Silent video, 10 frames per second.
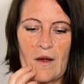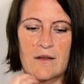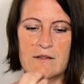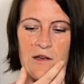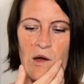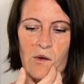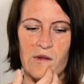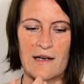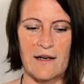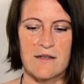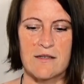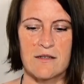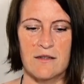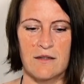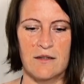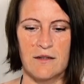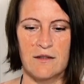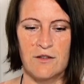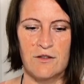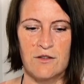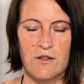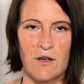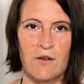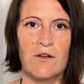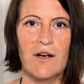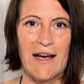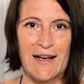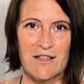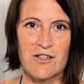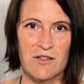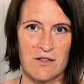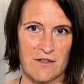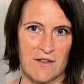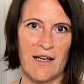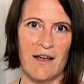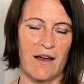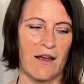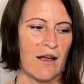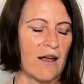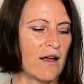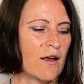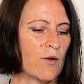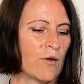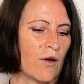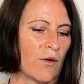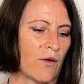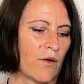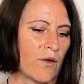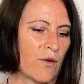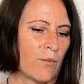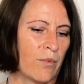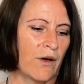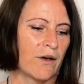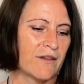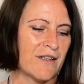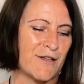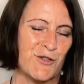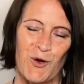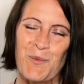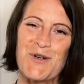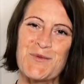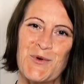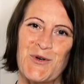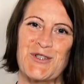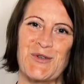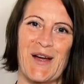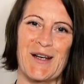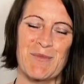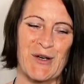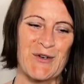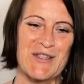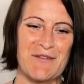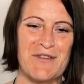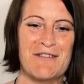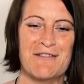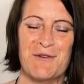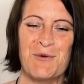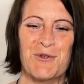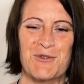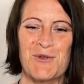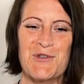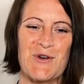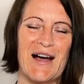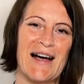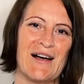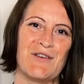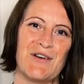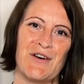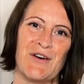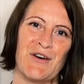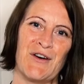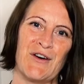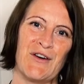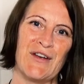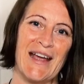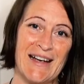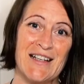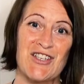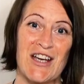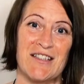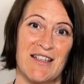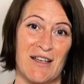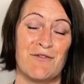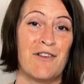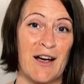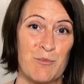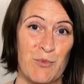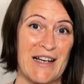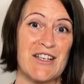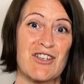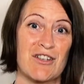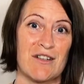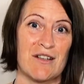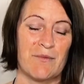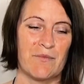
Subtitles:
So that's, an action thing. But there's so much more to it, because every thought also have an energetic vibration,